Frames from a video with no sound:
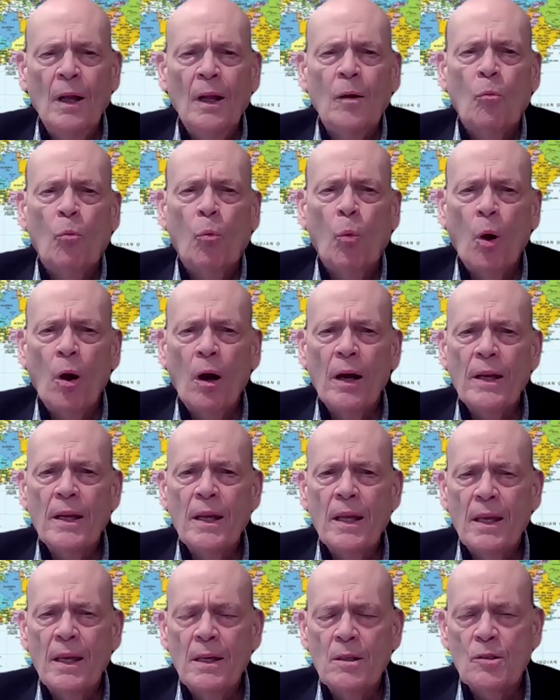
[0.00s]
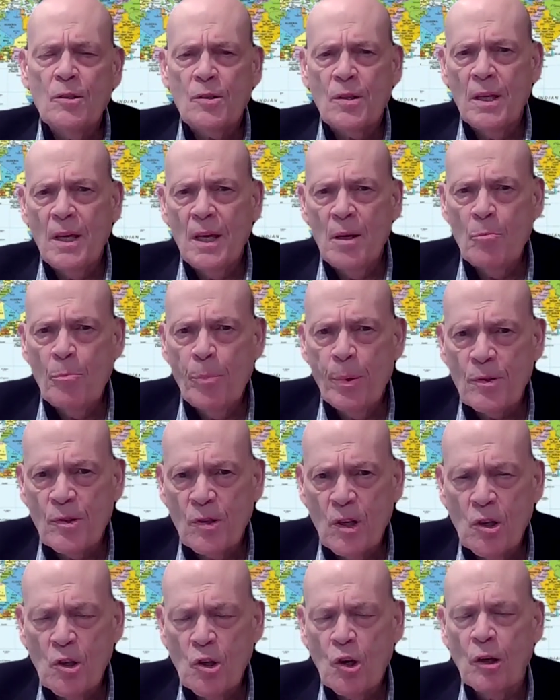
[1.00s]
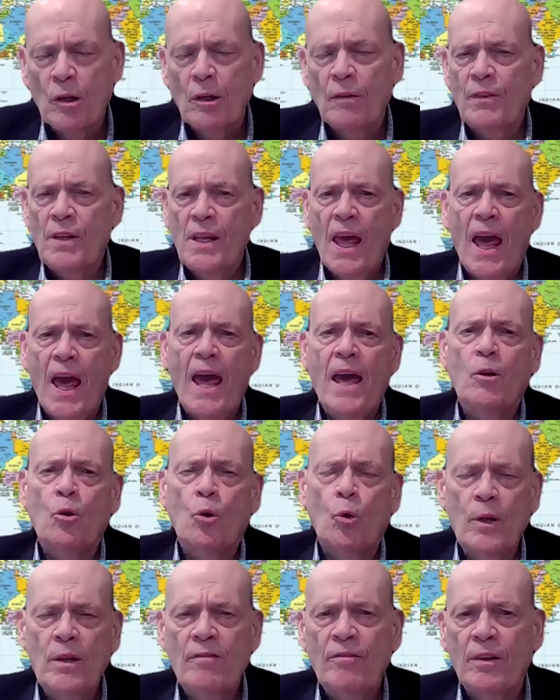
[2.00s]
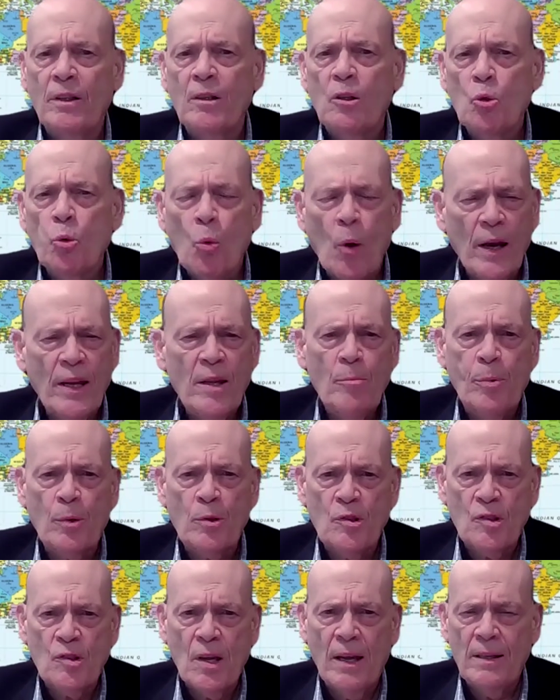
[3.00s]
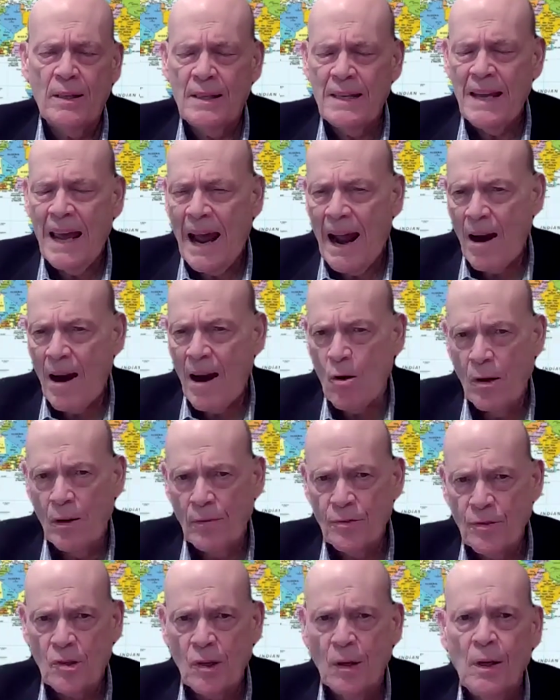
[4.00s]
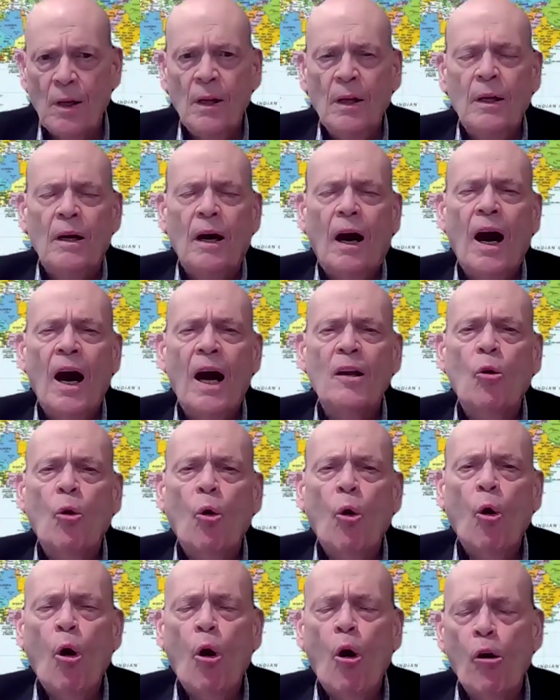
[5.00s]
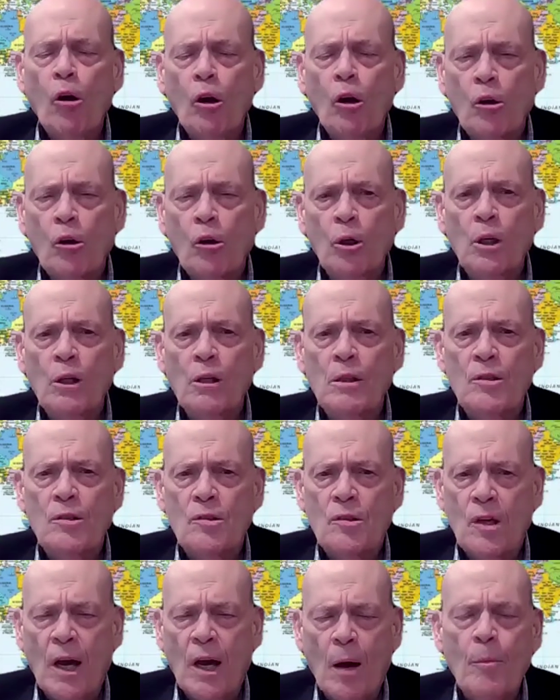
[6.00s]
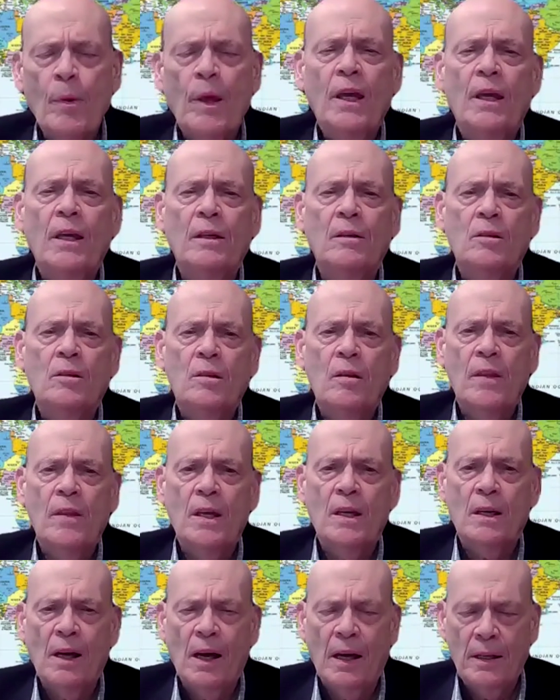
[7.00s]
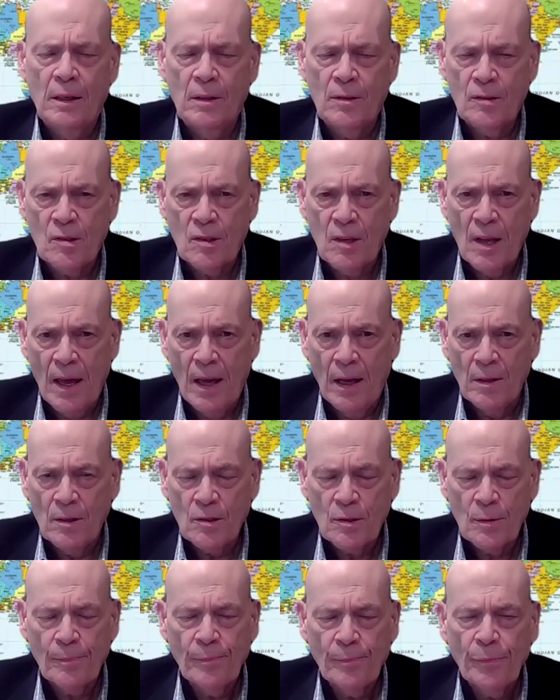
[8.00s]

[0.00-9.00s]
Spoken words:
One is the imposition of 10 or even 20% tariffs on all goods coming into the United States.